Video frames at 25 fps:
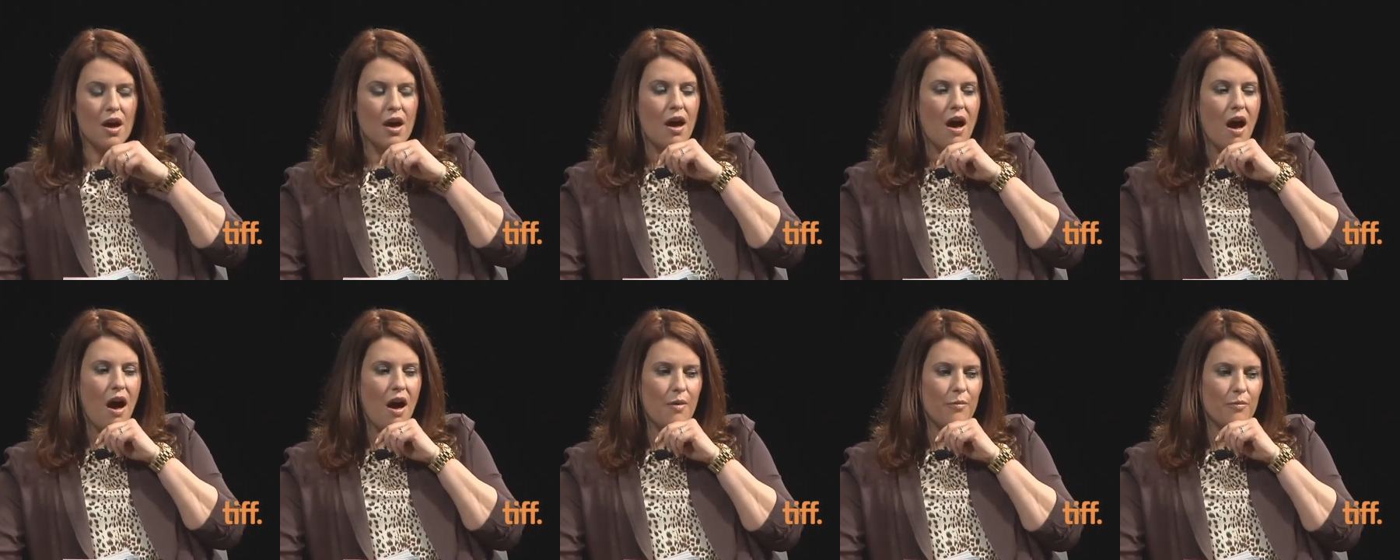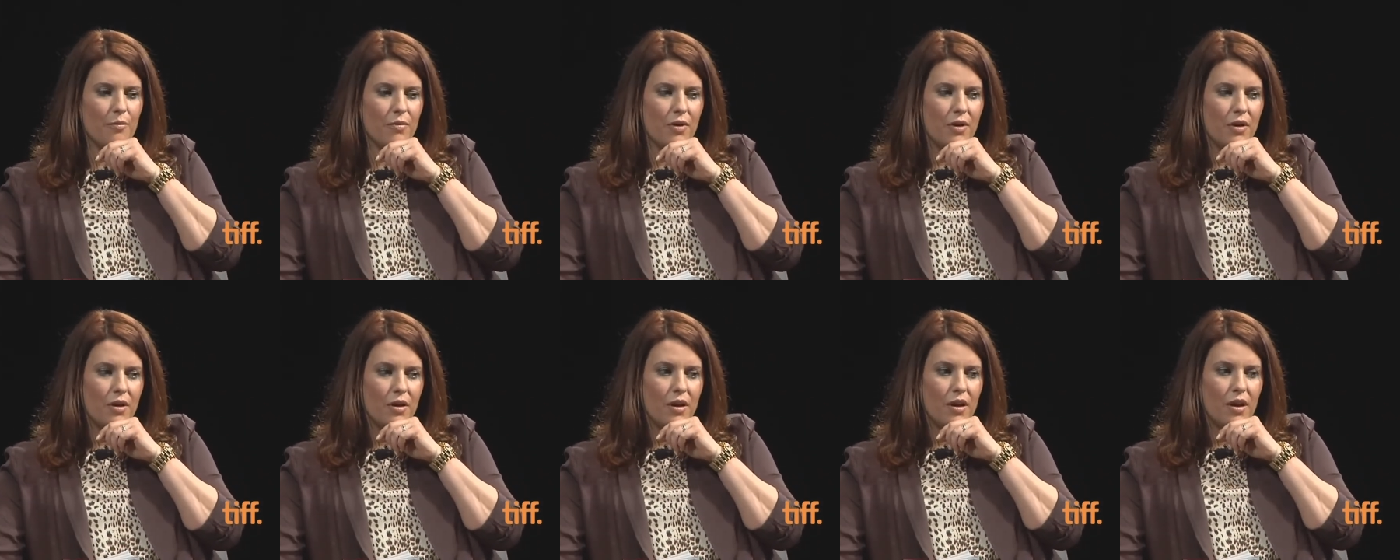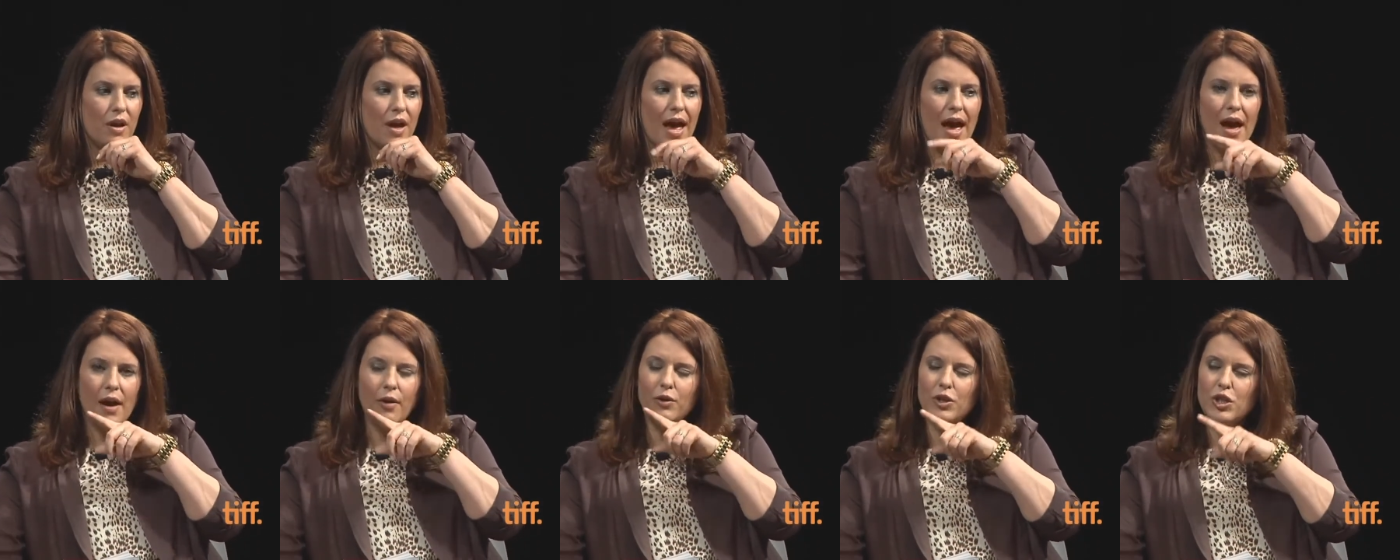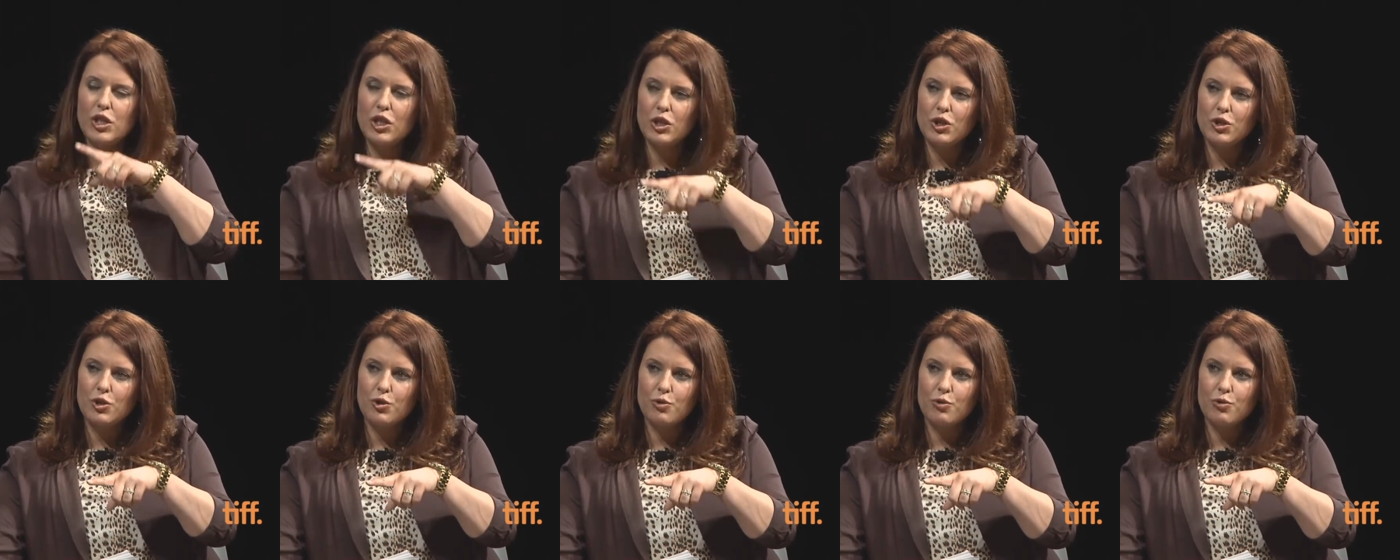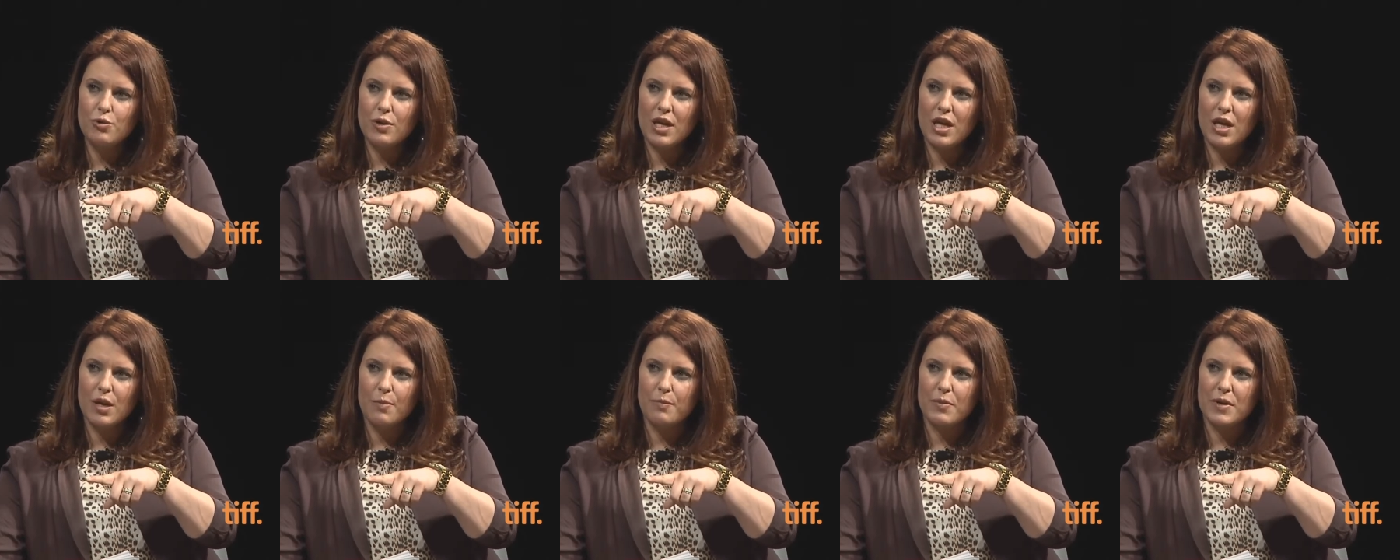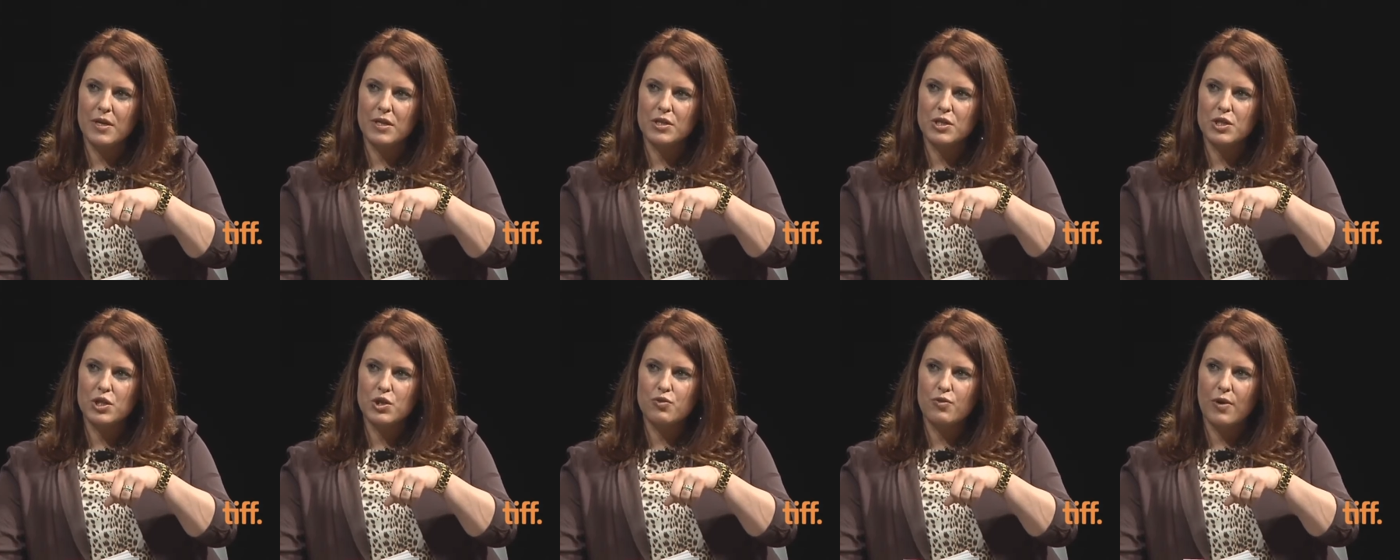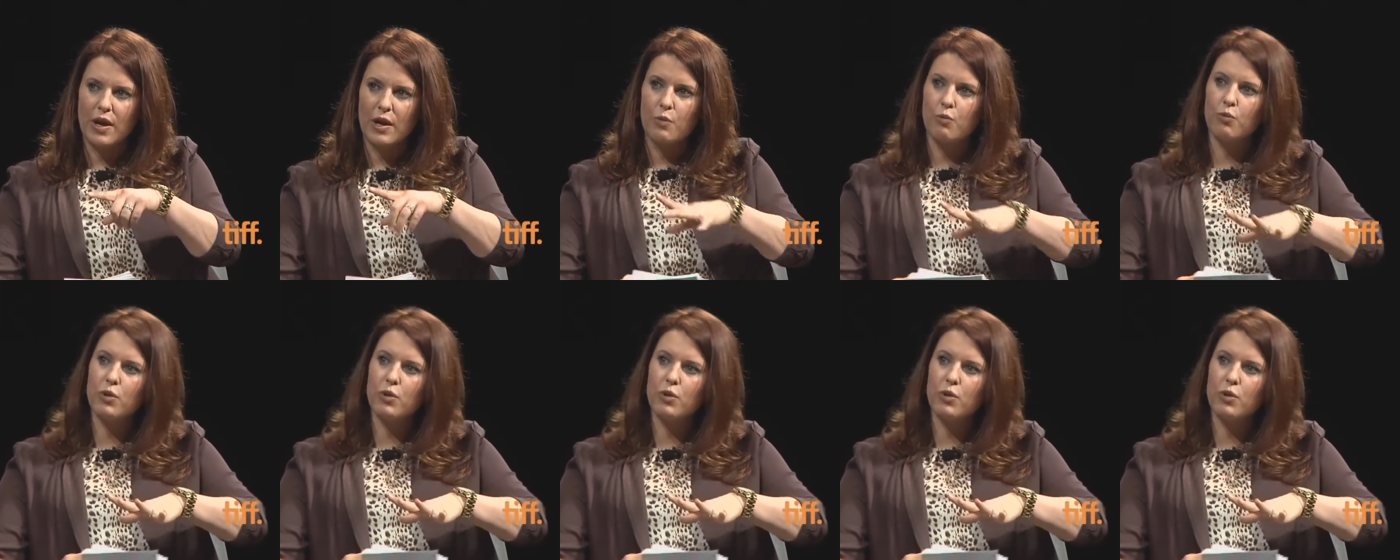How do you keep it straight?